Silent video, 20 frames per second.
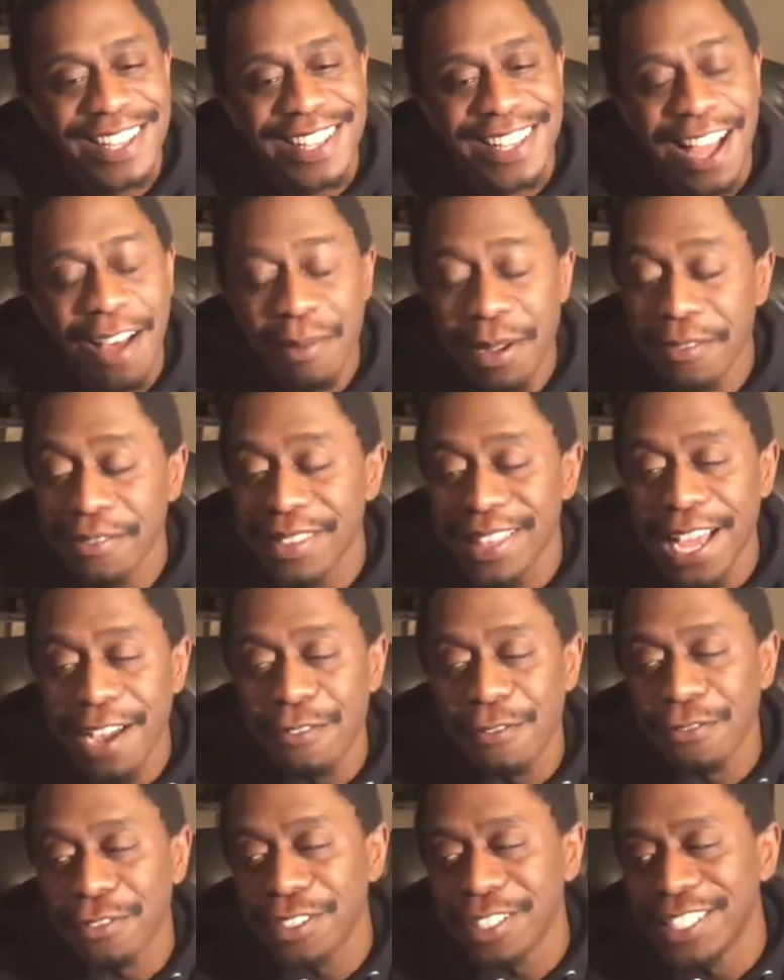I'm even
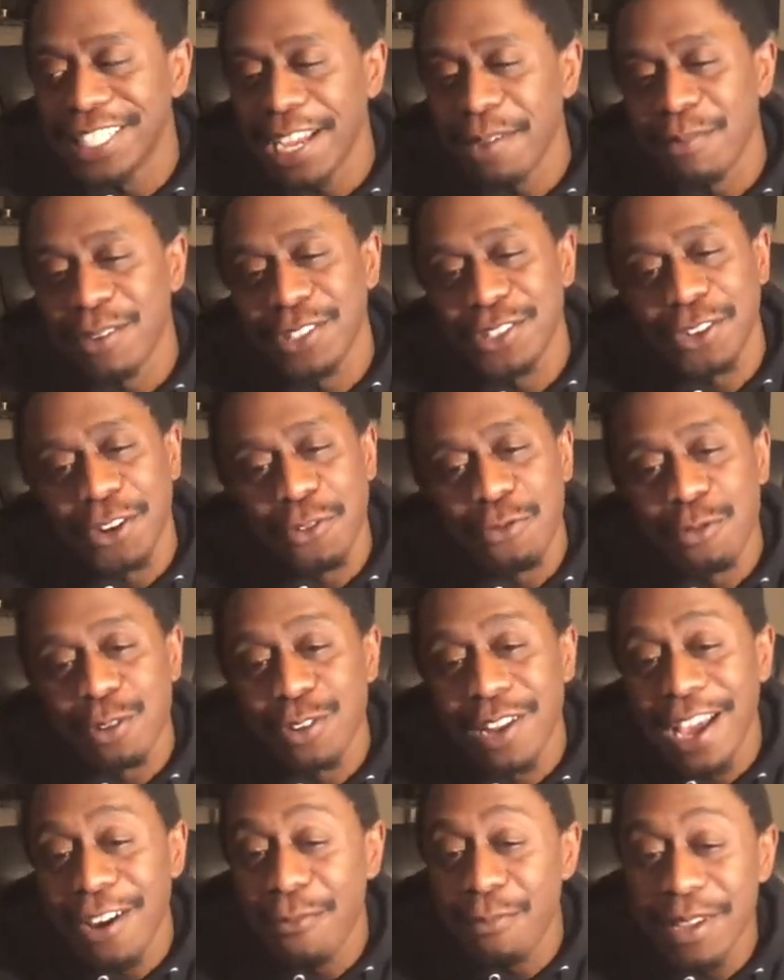thankful for Jamie Sherwood.
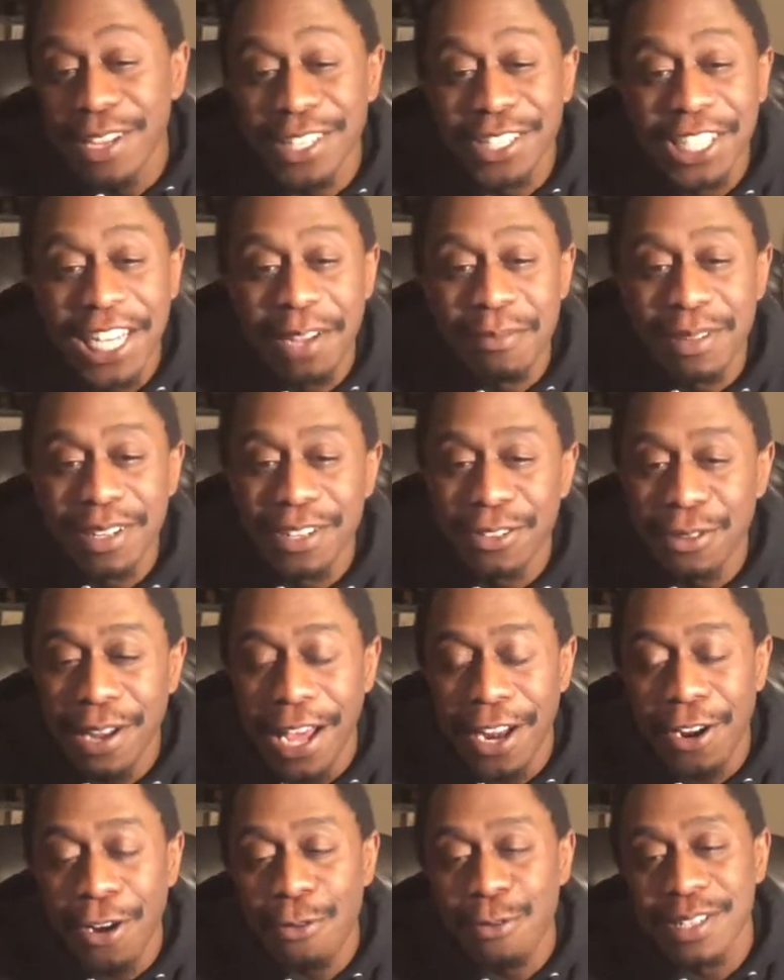Now, me and Jamie do not
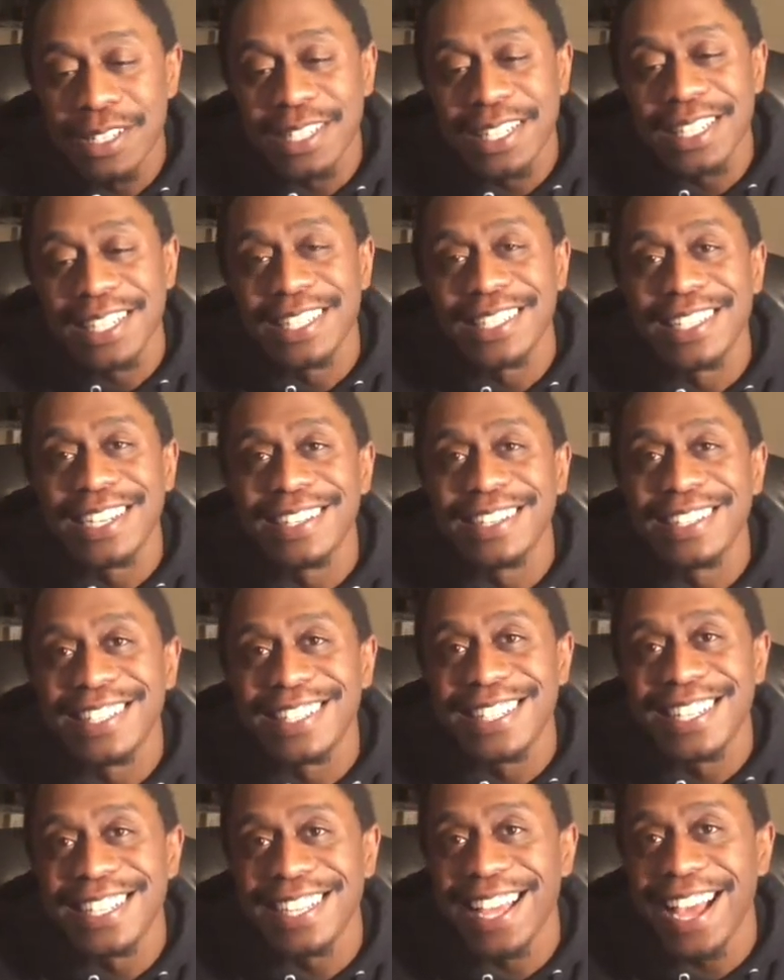always
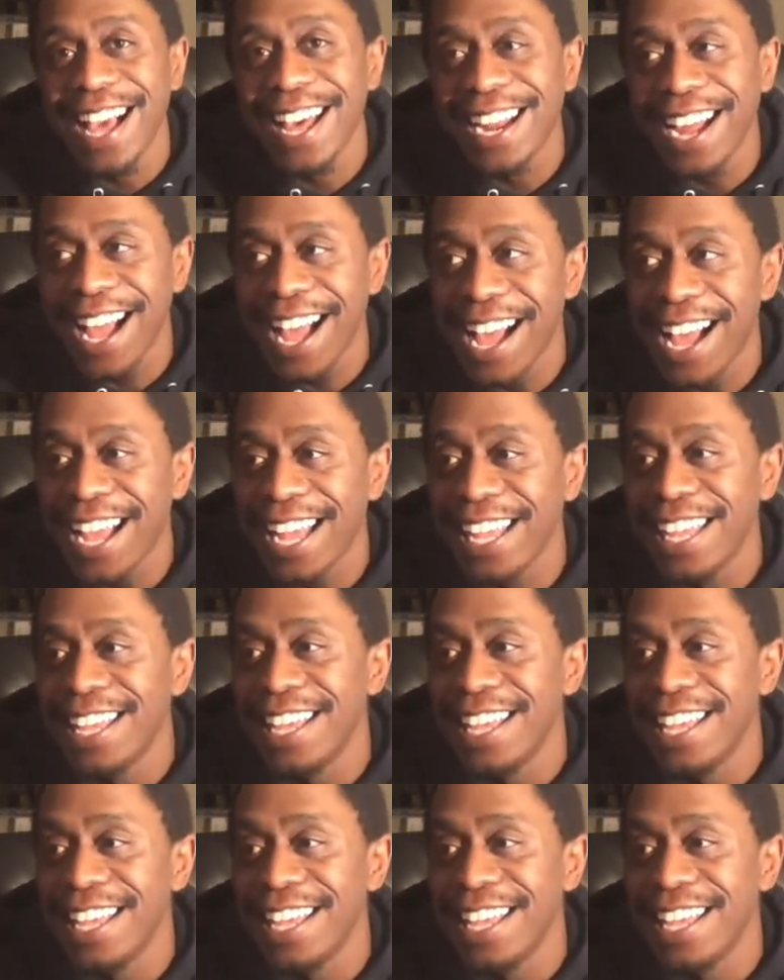see eye to eye